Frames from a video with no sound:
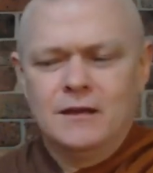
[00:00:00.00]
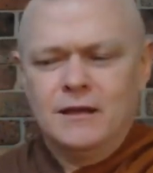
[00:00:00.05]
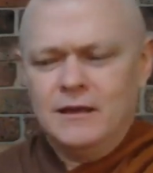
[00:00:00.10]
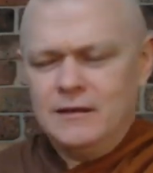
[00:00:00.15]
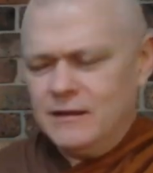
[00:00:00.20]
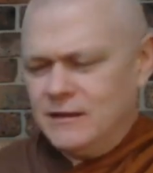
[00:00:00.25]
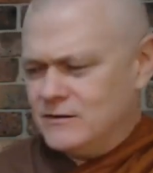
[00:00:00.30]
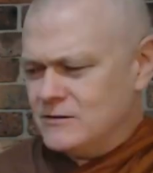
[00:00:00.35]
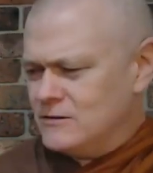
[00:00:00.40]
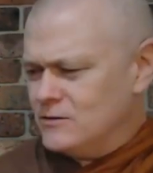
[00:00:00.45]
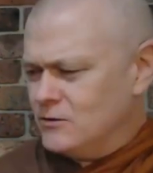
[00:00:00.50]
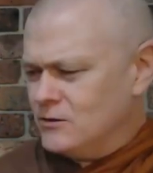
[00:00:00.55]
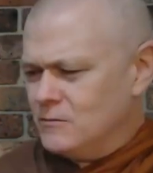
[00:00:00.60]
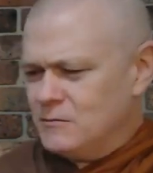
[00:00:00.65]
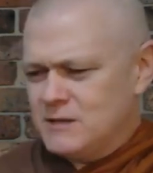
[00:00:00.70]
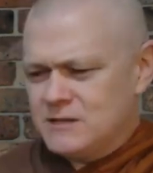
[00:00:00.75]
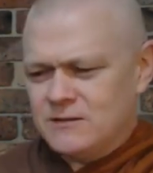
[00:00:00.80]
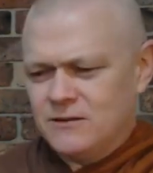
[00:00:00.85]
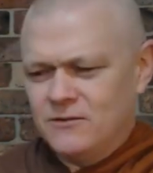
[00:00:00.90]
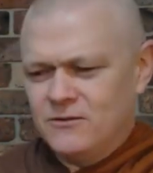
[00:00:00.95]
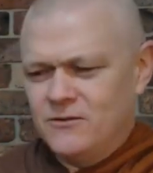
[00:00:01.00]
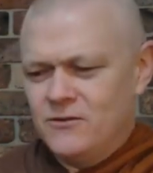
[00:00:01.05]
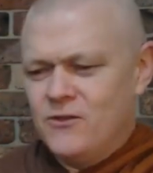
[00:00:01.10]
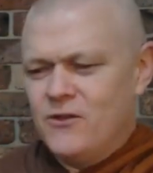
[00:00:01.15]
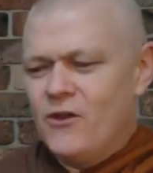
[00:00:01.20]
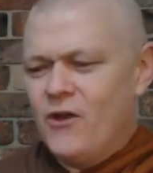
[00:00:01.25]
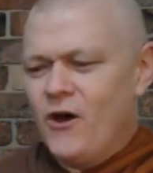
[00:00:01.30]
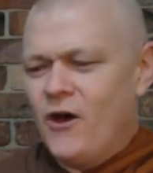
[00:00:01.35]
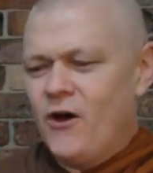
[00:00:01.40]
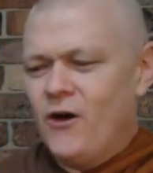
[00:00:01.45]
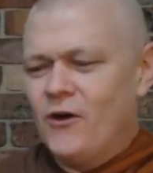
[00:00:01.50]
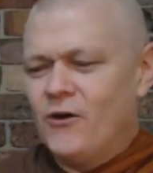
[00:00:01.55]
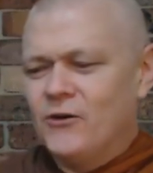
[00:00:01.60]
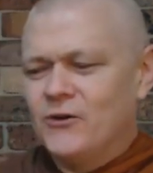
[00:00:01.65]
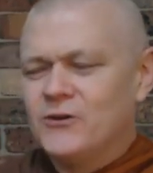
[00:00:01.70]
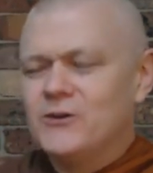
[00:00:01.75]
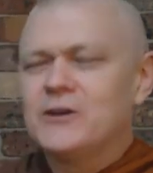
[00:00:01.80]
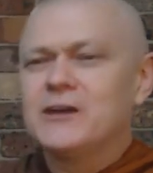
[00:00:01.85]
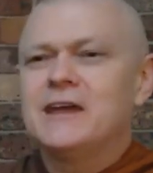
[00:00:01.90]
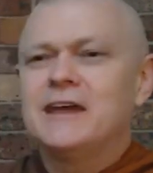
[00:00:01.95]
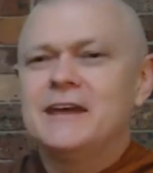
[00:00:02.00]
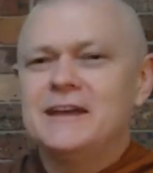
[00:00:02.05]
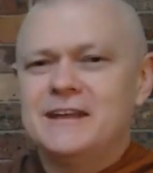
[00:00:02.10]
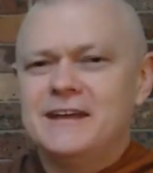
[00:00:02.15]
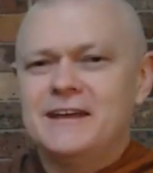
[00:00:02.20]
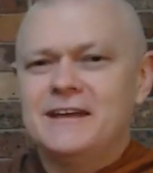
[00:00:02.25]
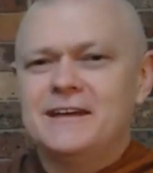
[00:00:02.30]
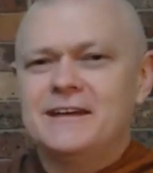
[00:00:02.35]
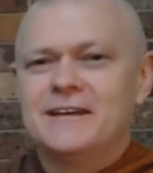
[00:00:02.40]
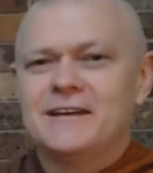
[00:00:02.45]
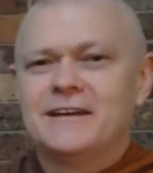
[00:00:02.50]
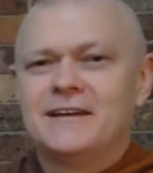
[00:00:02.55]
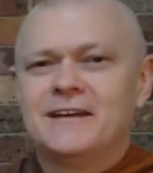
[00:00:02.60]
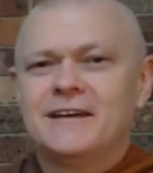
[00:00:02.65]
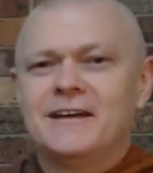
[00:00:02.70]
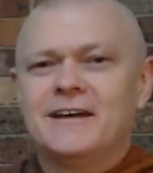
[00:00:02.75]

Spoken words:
And he just looked at me and said, no, you're kidding.